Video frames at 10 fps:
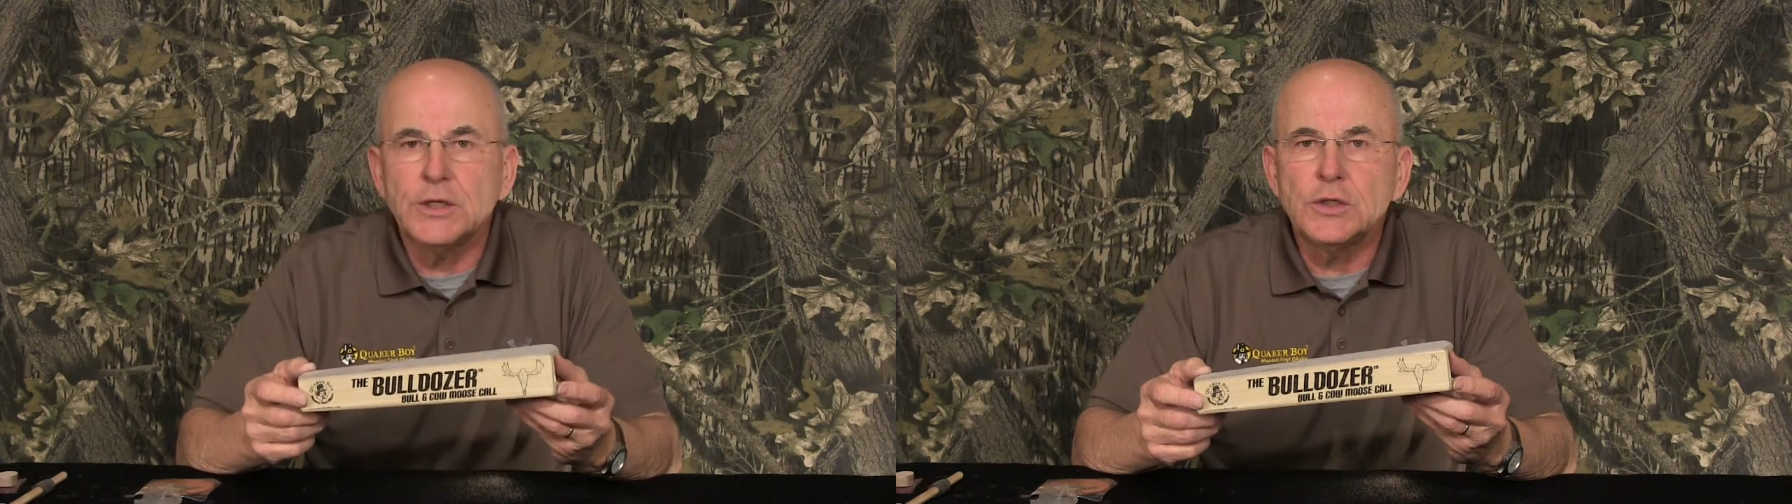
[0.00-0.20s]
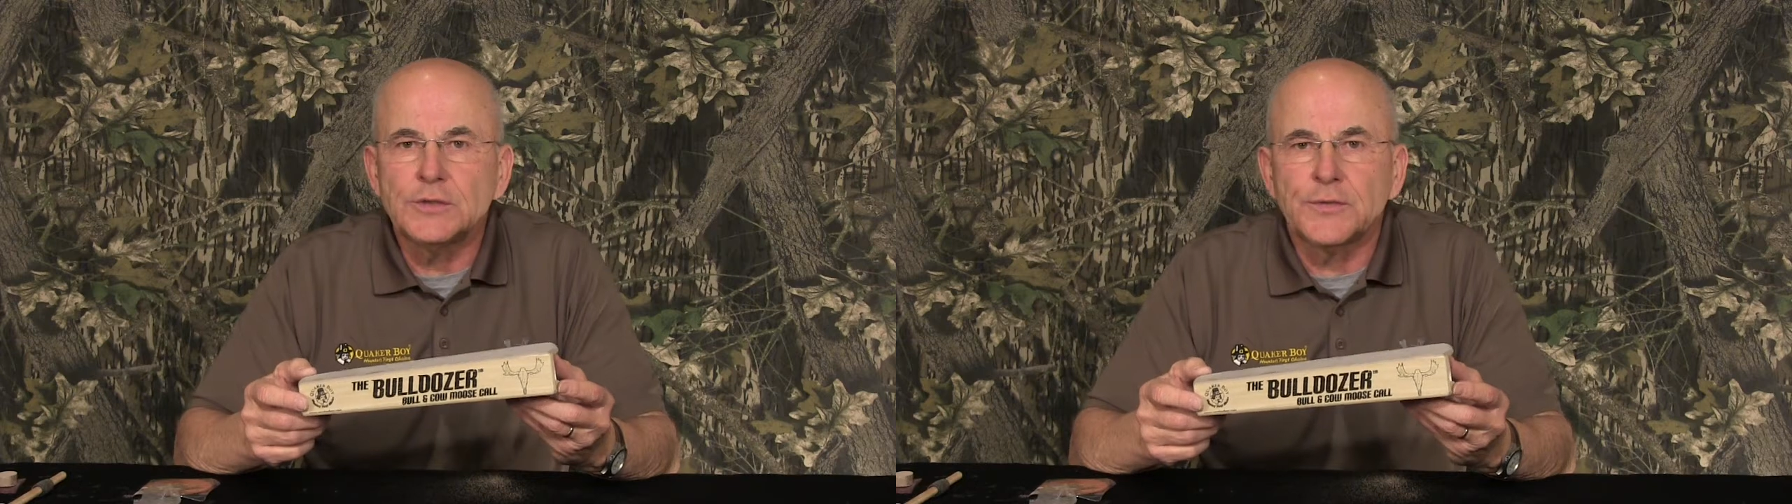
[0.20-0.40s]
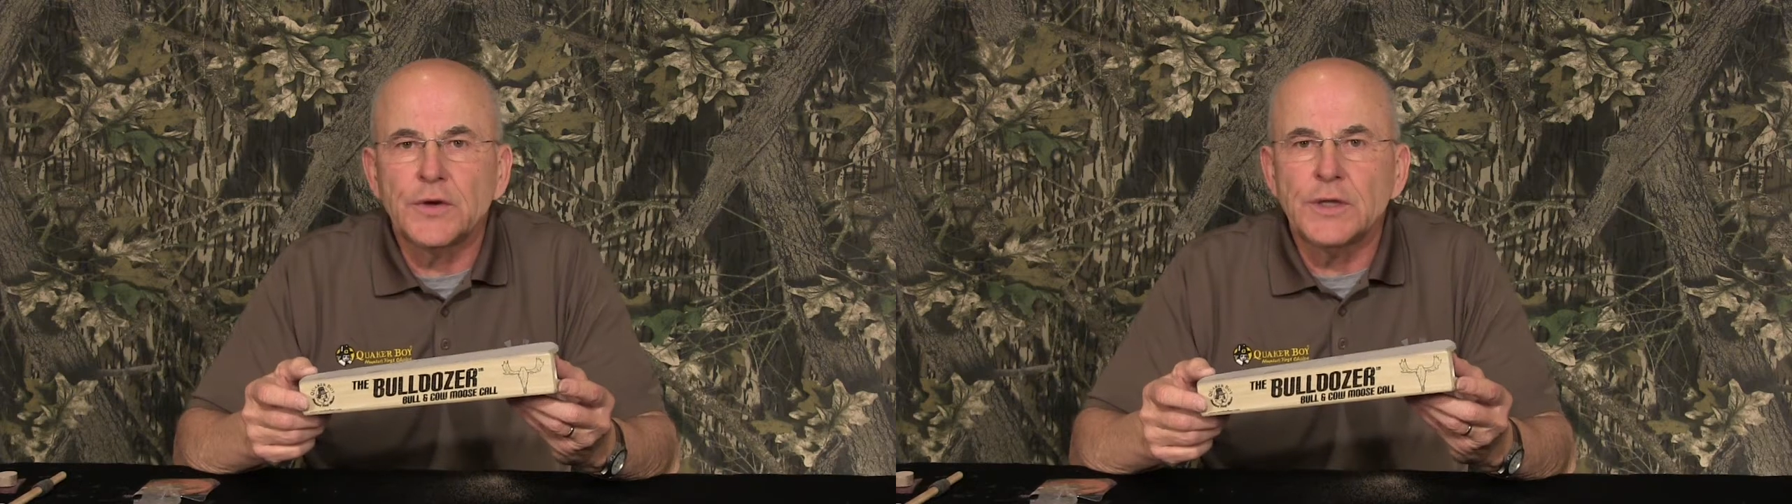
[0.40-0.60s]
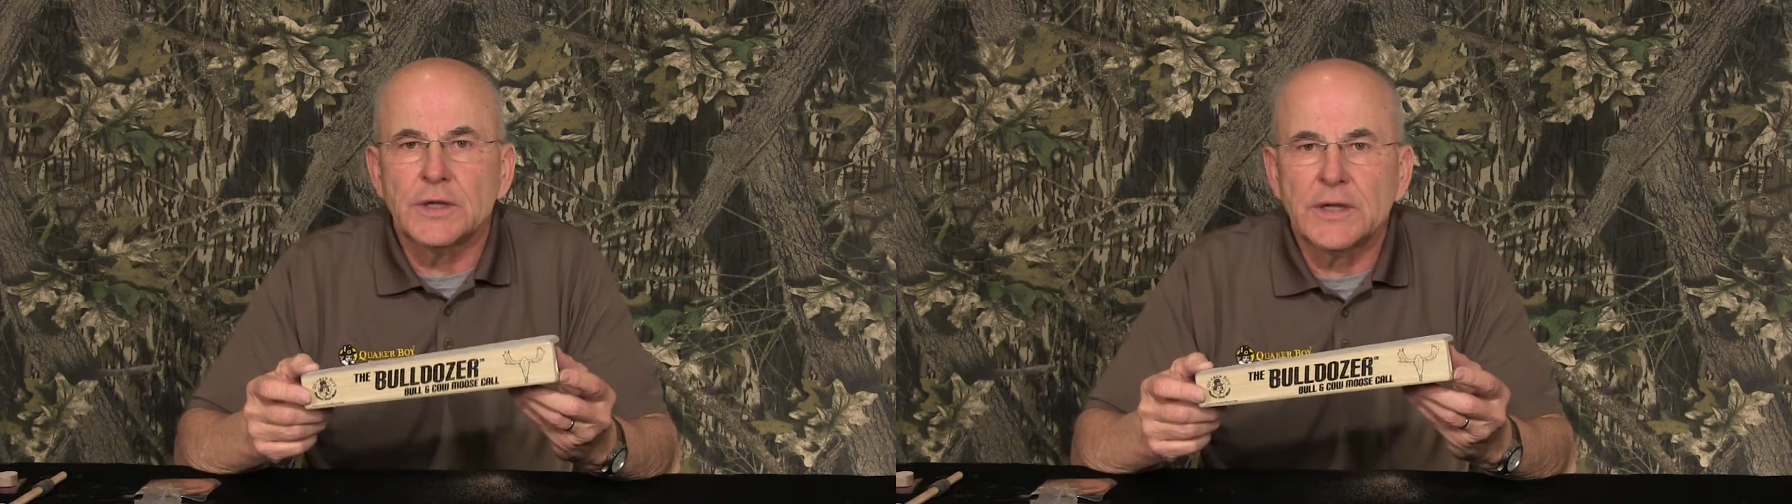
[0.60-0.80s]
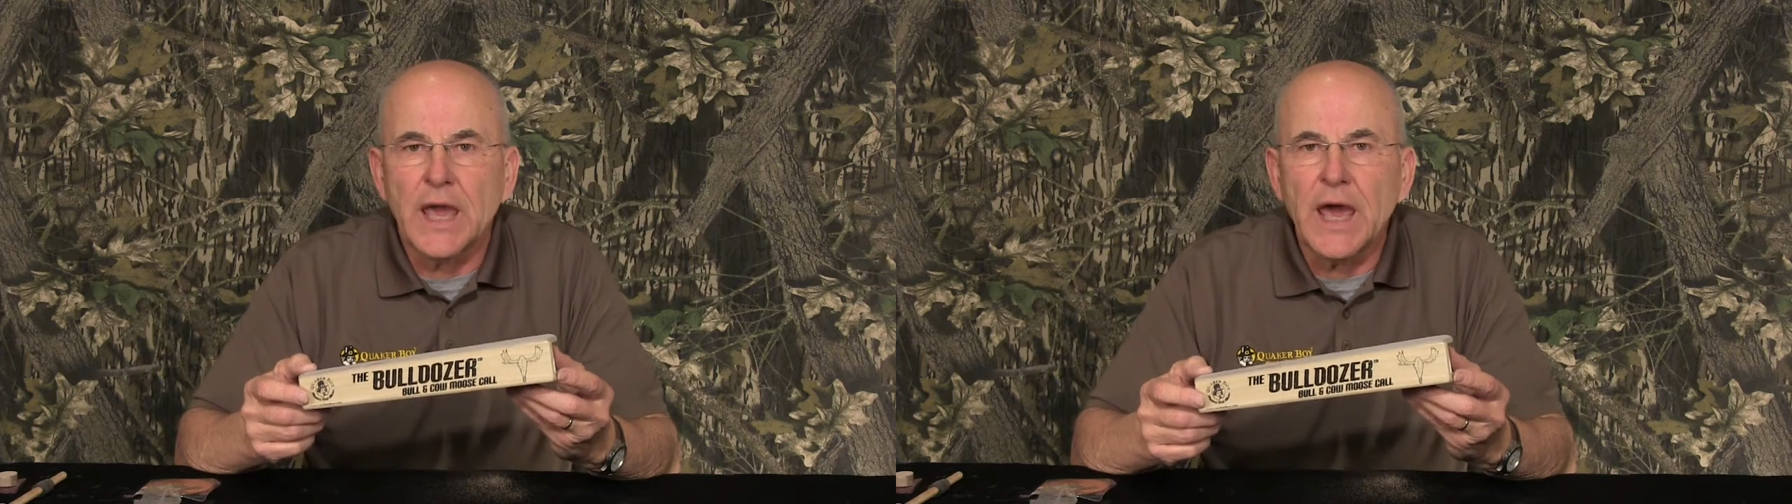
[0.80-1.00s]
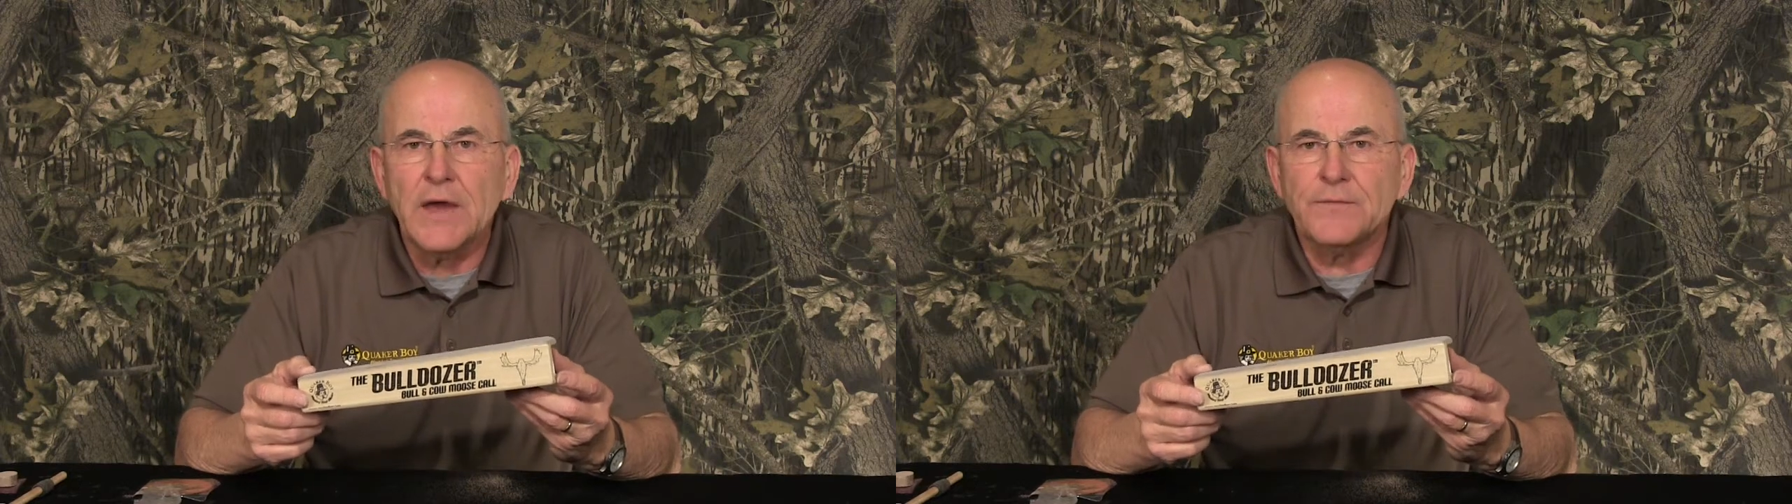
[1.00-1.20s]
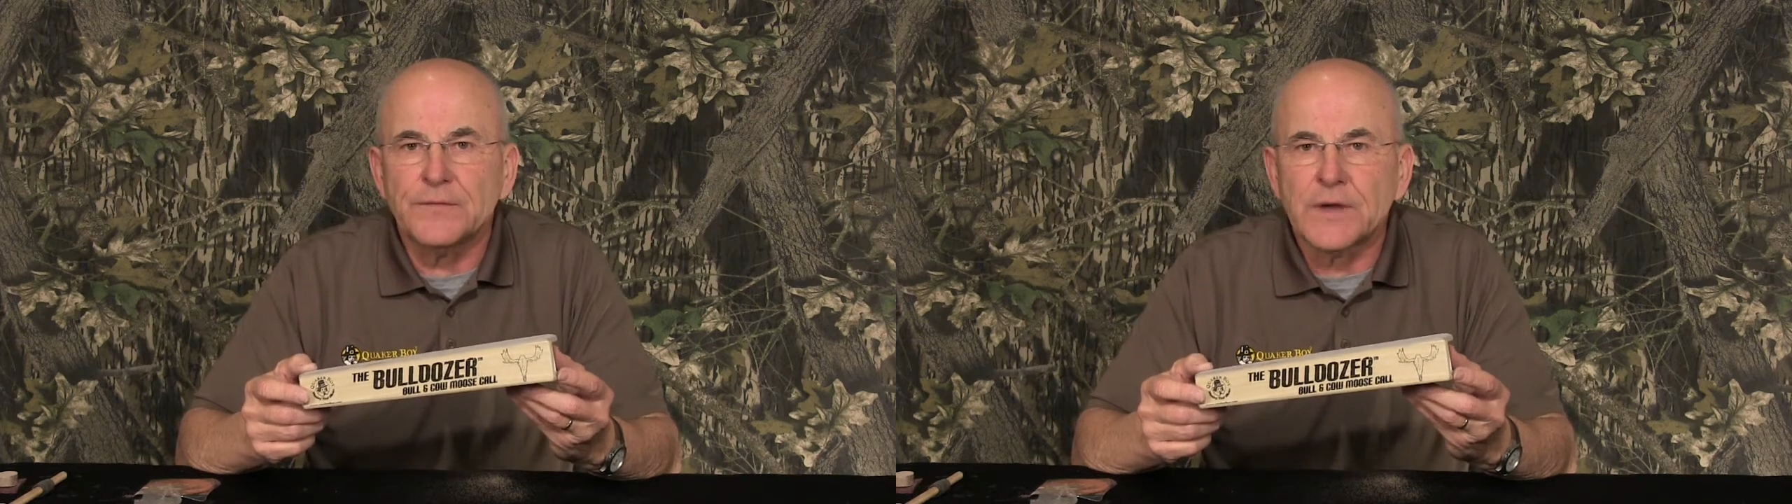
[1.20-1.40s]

use for either calf,